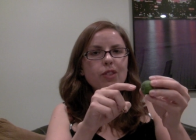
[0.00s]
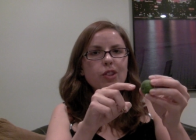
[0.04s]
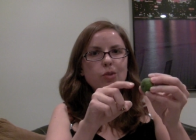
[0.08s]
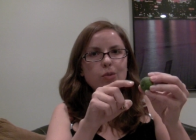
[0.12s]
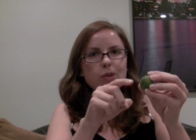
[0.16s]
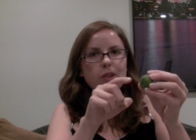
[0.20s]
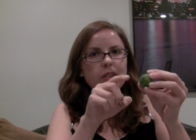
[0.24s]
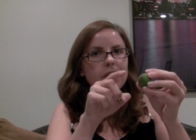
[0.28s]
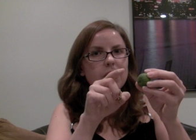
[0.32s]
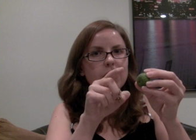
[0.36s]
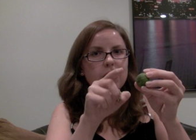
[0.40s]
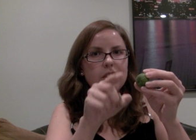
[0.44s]

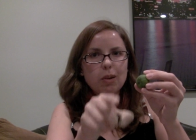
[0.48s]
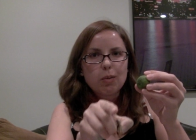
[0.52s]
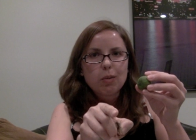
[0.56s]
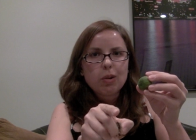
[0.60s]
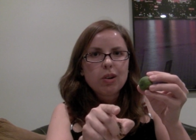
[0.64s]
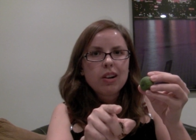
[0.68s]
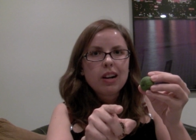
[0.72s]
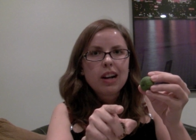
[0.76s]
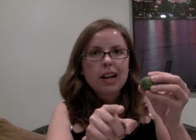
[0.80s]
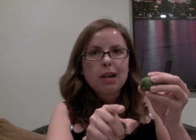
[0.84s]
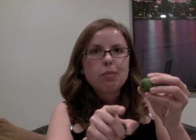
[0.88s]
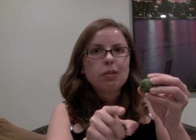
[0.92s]
So even if they
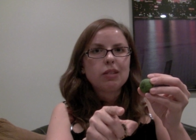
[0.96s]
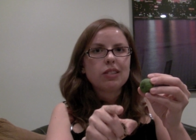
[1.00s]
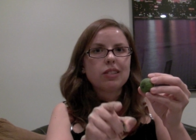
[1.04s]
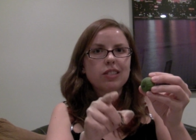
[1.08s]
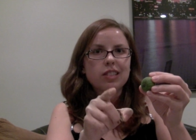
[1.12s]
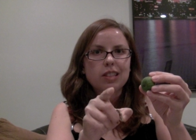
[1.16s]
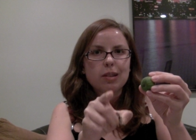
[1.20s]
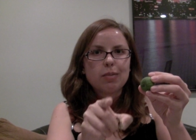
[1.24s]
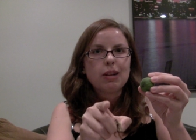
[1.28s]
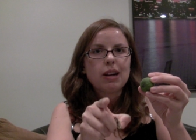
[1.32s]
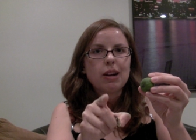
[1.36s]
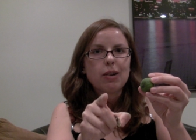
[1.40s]
were able
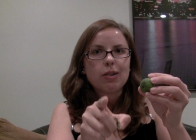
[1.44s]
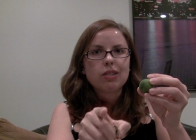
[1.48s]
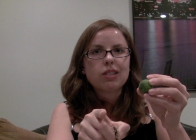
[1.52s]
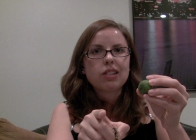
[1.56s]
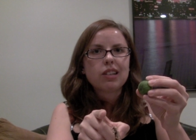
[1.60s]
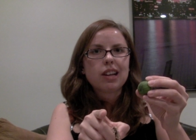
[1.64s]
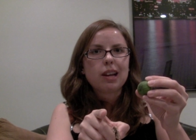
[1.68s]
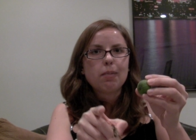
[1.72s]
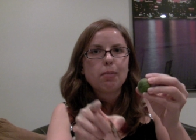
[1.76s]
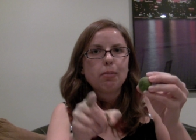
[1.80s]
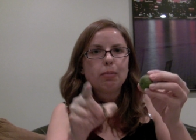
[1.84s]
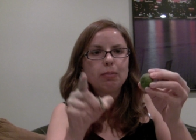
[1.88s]
to somehow
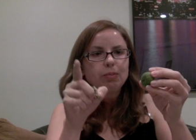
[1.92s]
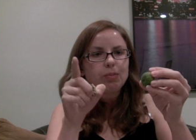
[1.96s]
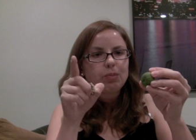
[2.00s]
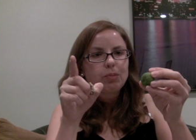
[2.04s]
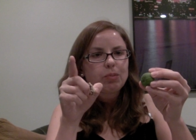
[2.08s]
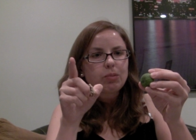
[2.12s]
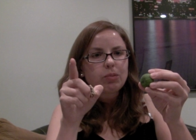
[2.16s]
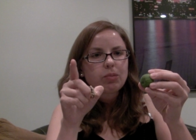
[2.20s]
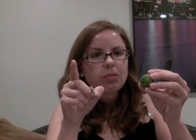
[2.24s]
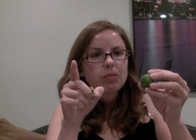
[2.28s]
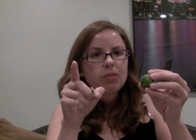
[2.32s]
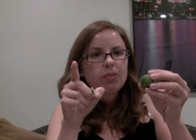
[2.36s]
escape,
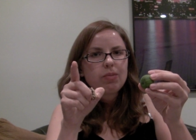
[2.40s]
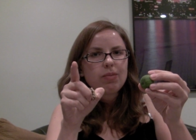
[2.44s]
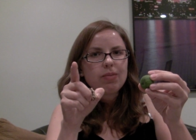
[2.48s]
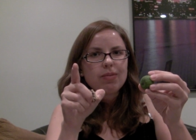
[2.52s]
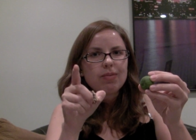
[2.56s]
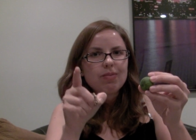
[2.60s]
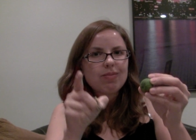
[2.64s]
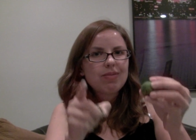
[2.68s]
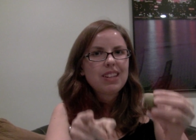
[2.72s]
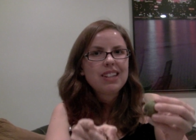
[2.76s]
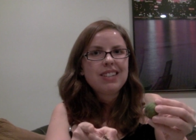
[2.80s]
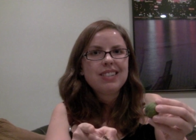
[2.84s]

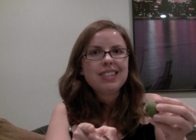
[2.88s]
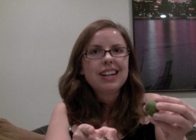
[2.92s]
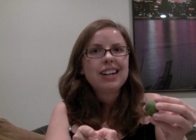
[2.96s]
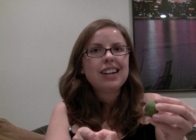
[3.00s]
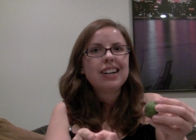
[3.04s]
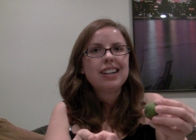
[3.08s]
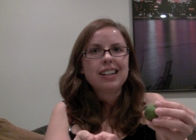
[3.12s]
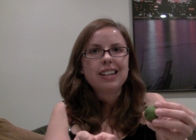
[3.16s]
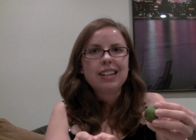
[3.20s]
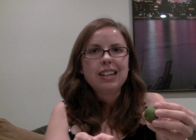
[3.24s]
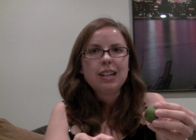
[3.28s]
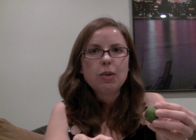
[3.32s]
they
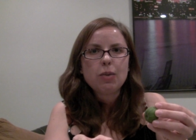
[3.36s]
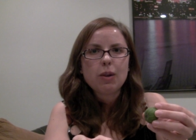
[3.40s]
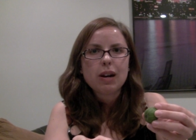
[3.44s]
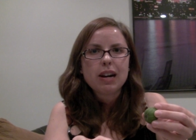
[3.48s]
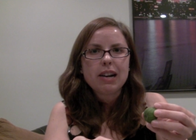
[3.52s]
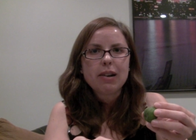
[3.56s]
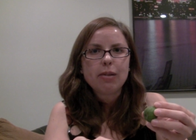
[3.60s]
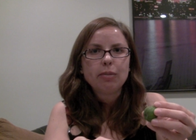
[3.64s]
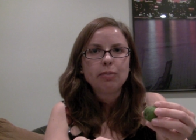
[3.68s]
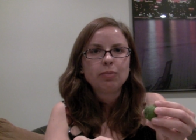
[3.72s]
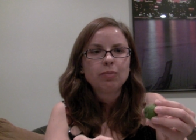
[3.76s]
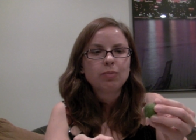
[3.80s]
die anyway.